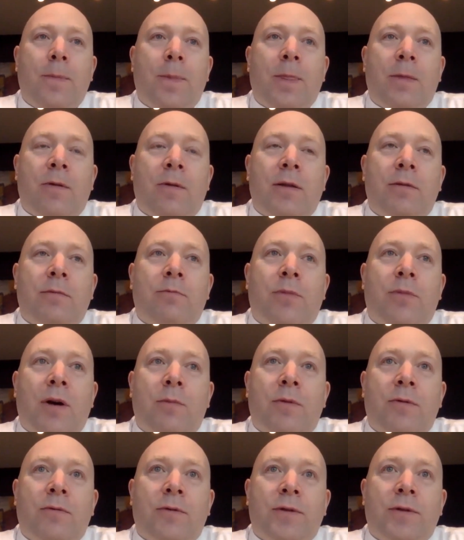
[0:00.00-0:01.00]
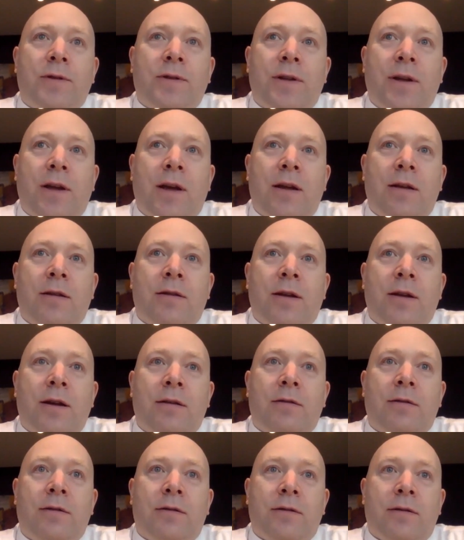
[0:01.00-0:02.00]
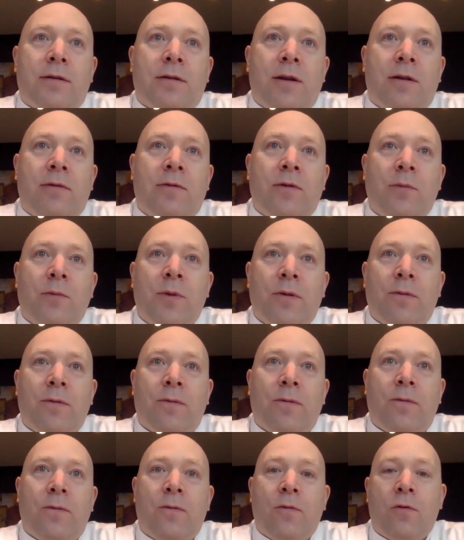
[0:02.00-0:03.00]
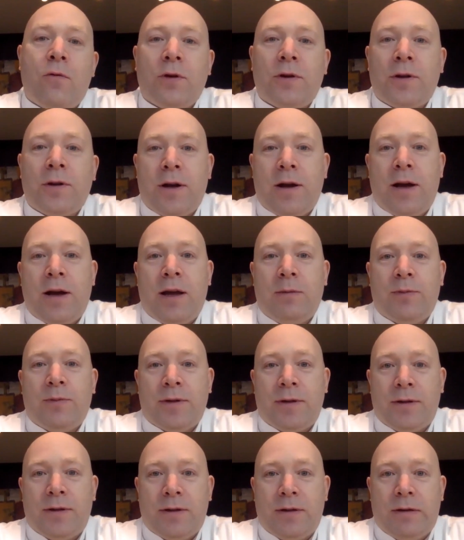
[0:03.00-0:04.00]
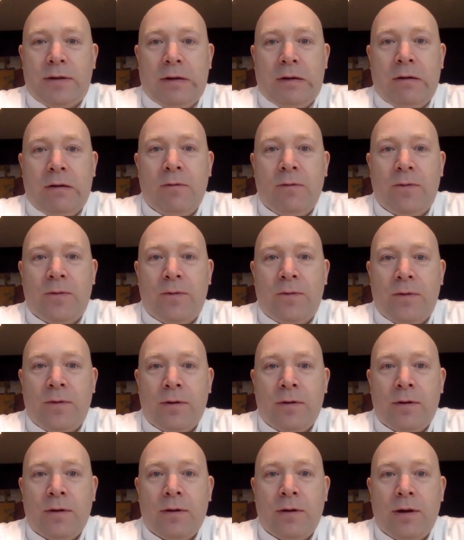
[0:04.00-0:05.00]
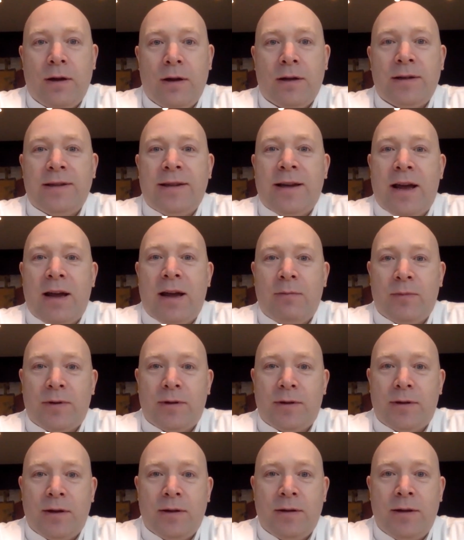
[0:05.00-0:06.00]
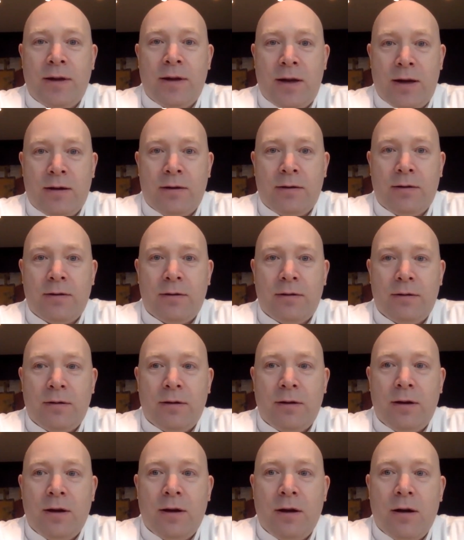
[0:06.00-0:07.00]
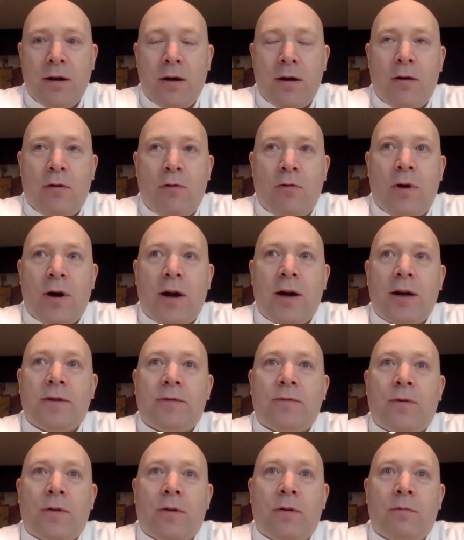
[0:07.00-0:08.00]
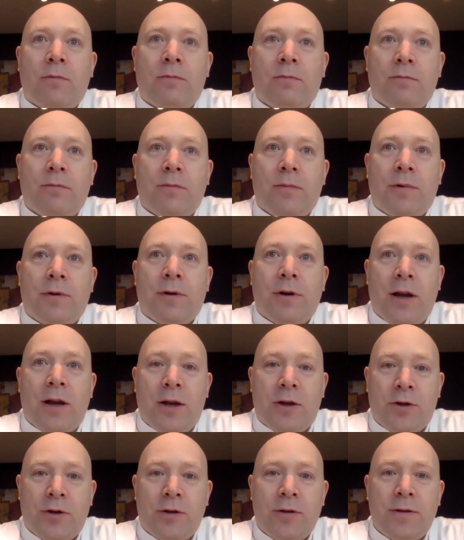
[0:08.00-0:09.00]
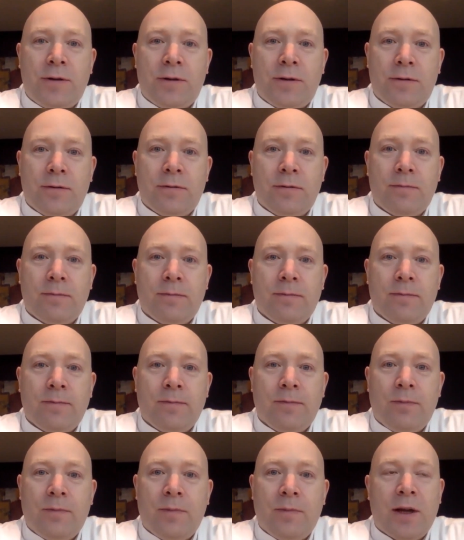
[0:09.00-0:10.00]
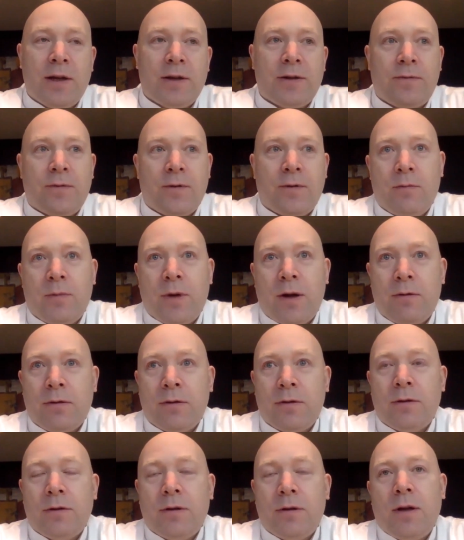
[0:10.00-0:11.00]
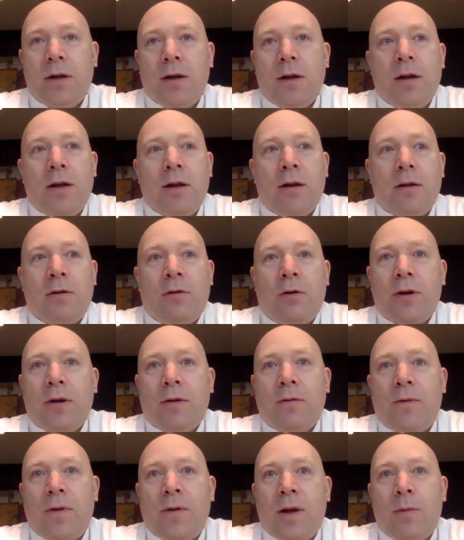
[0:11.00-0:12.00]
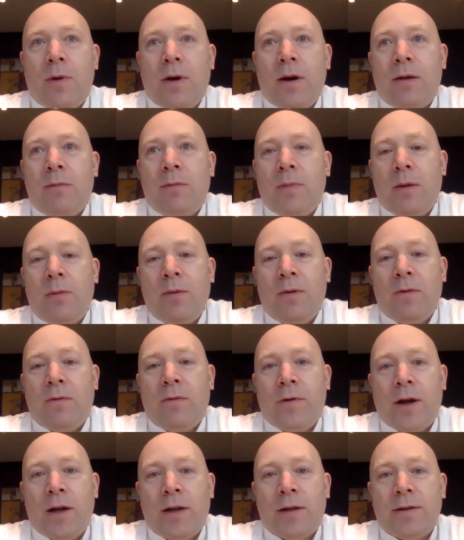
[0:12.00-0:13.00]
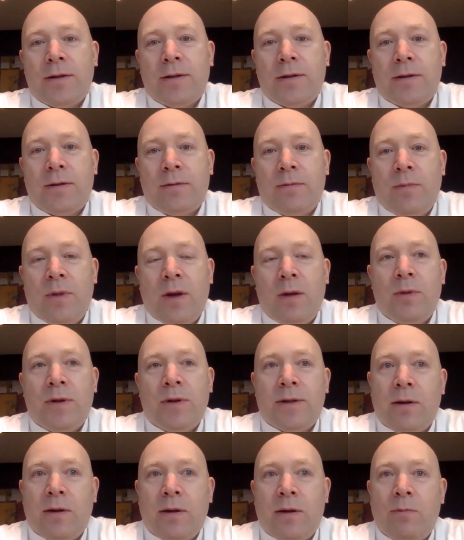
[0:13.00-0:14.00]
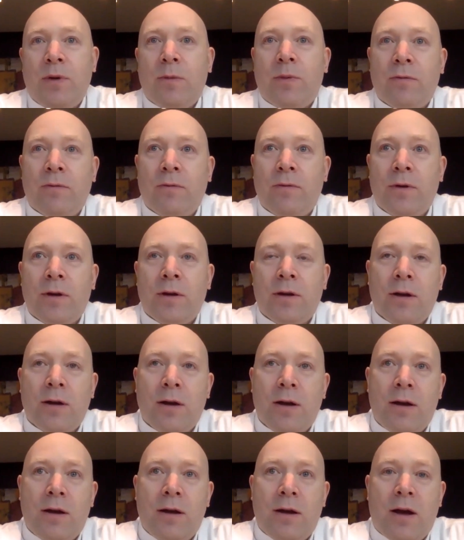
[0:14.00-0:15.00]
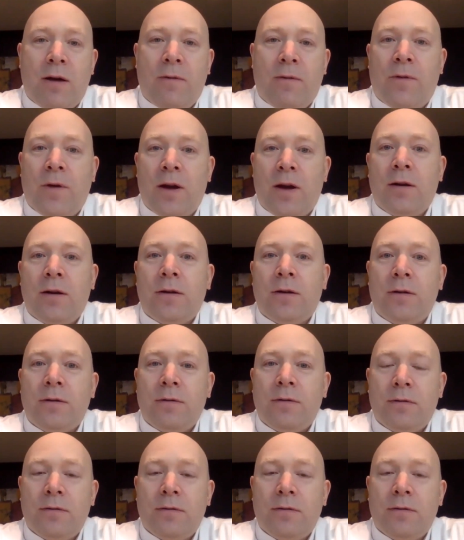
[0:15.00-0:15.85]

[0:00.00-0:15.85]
when Baba was saying that there will be 4 types of exams at the end. One is from relations, that's from our local family, maybe friends, maybe some people we offended